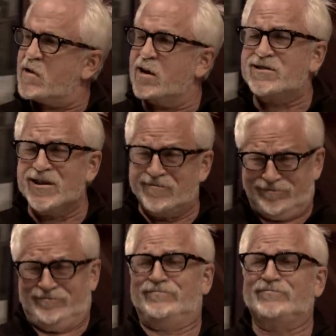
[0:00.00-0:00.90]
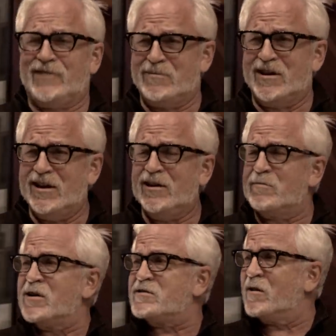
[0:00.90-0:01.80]
I said, I've been
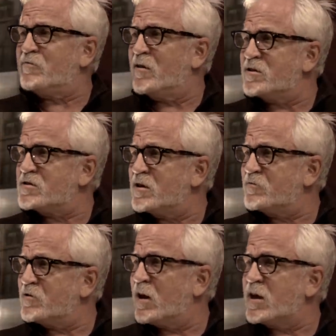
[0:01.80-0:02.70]
killing myself on this thing for the